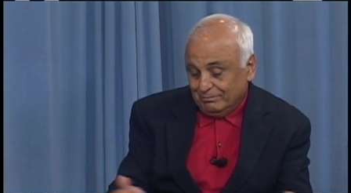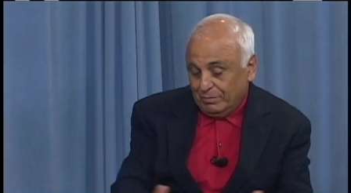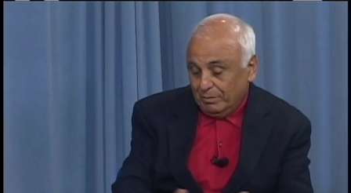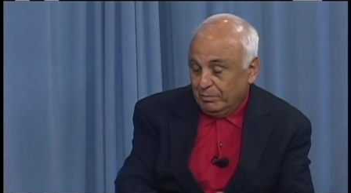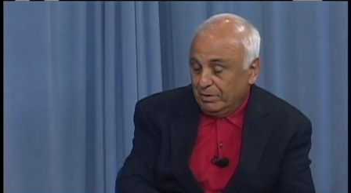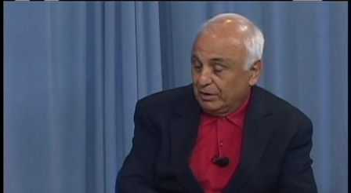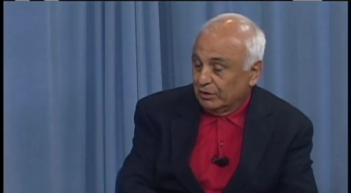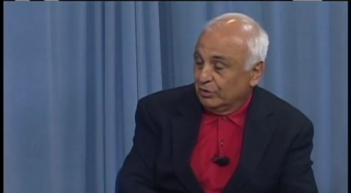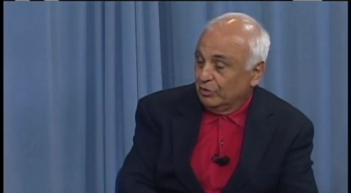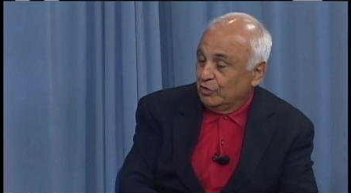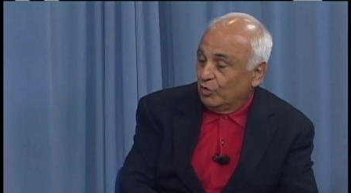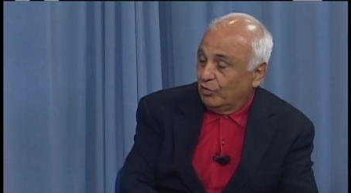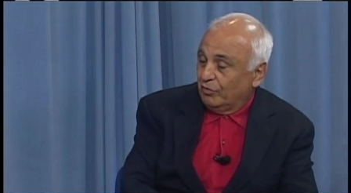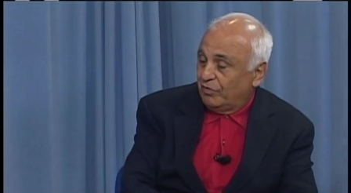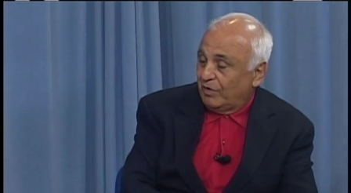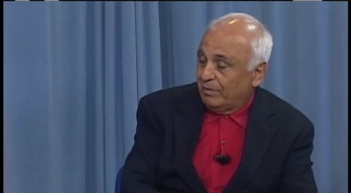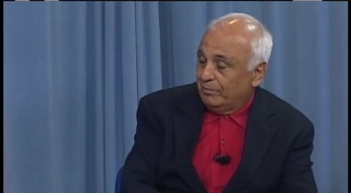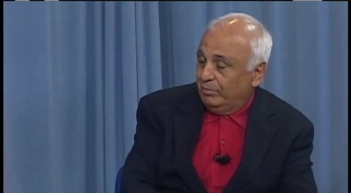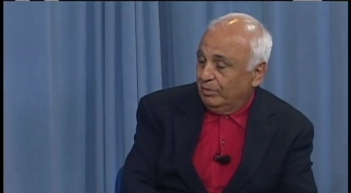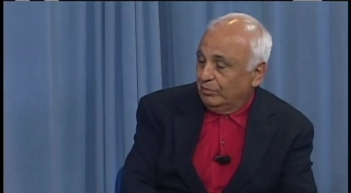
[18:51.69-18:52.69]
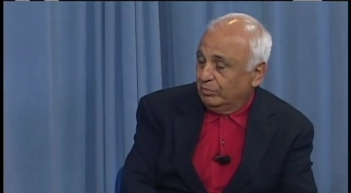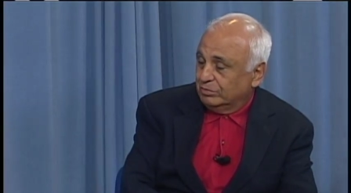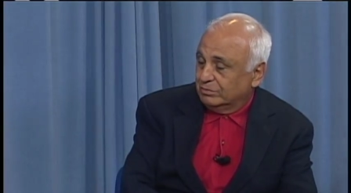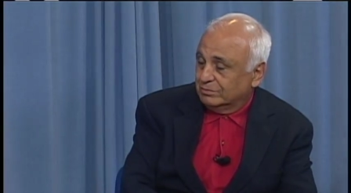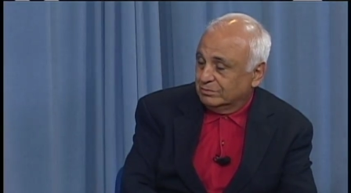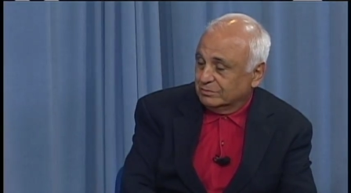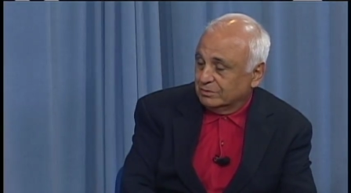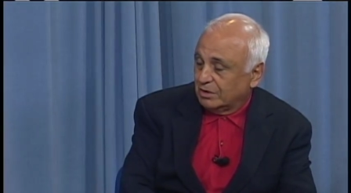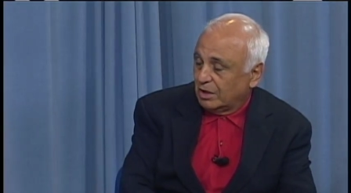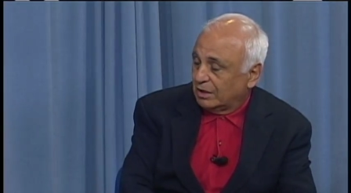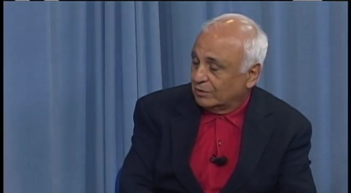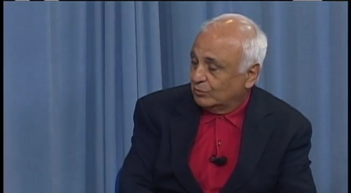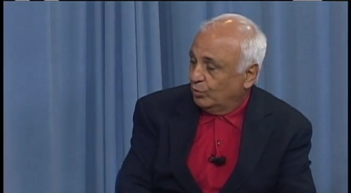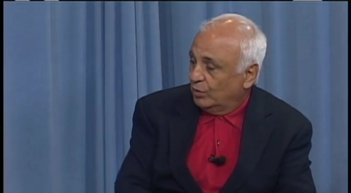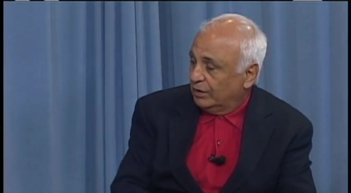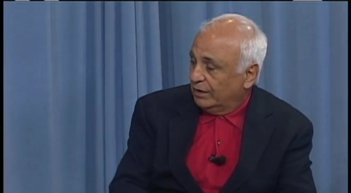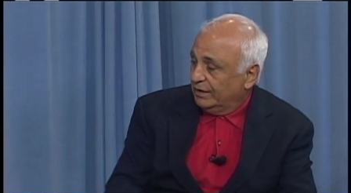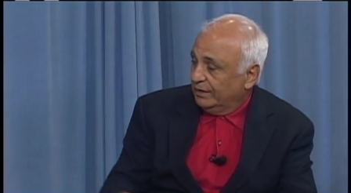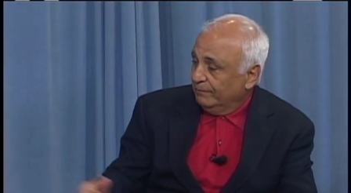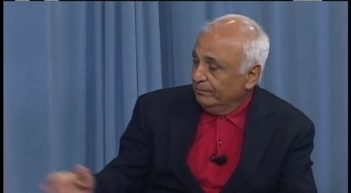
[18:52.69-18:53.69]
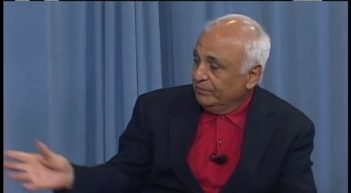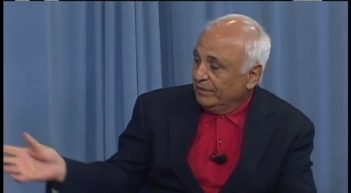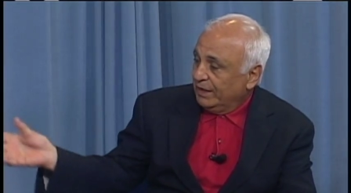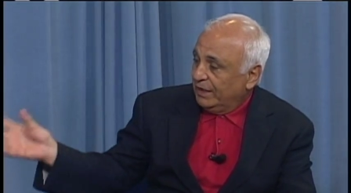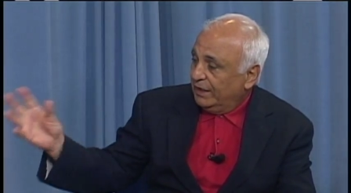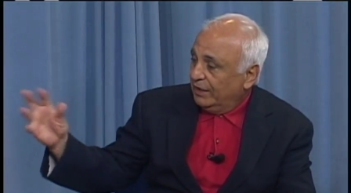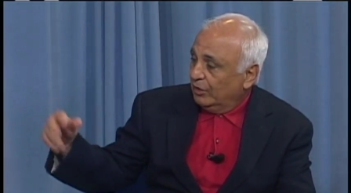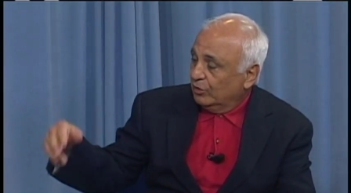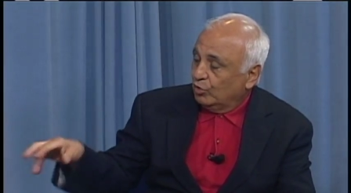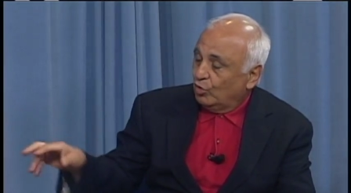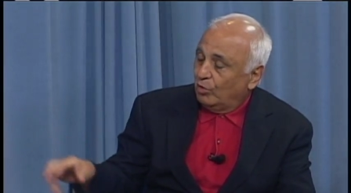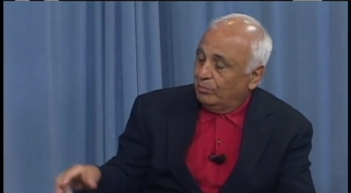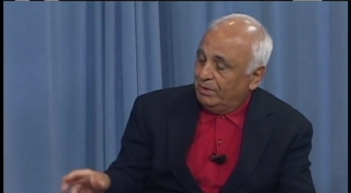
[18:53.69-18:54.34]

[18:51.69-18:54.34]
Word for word: the middle of November, God willing, it'll